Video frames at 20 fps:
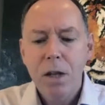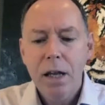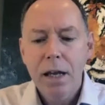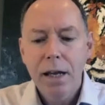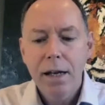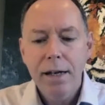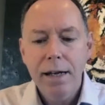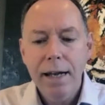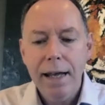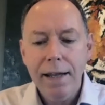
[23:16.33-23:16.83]

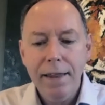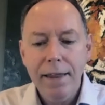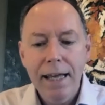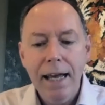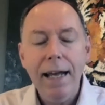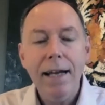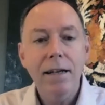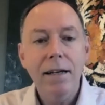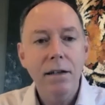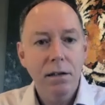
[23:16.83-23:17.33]
Now
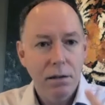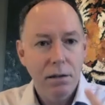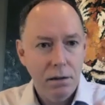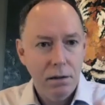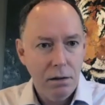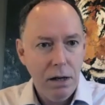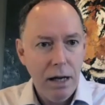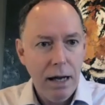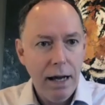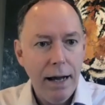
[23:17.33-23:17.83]
then,
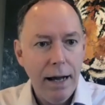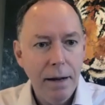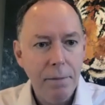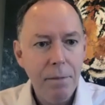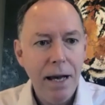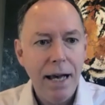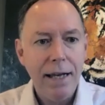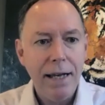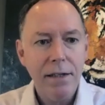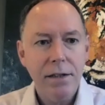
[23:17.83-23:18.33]

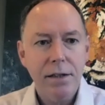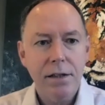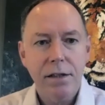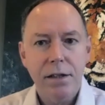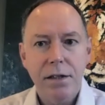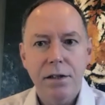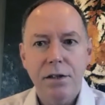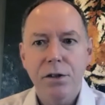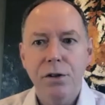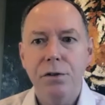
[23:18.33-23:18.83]
as
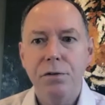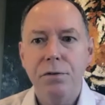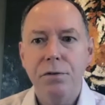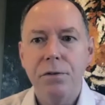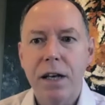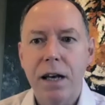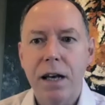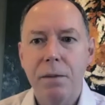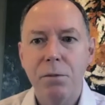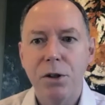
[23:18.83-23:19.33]
you've
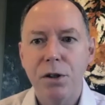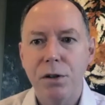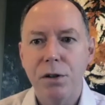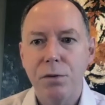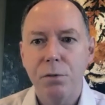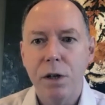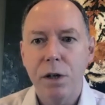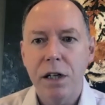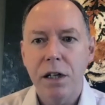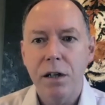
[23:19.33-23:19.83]
come
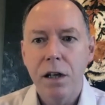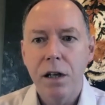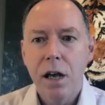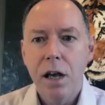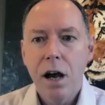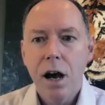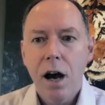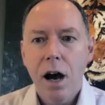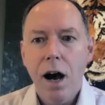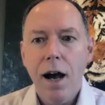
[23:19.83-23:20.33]
to, Will,
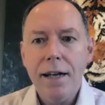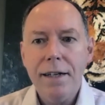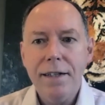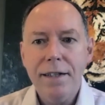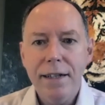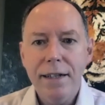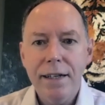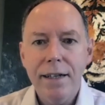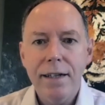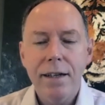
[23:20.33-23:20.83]

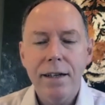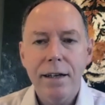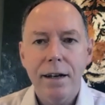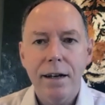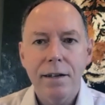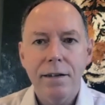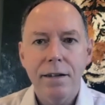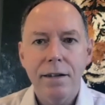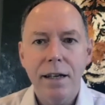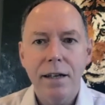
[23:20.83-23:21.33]
ideally, I
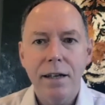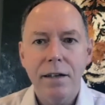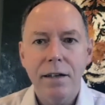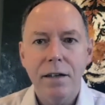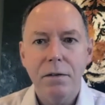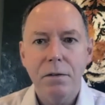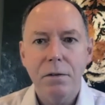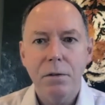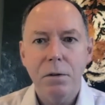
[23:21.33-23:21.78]
think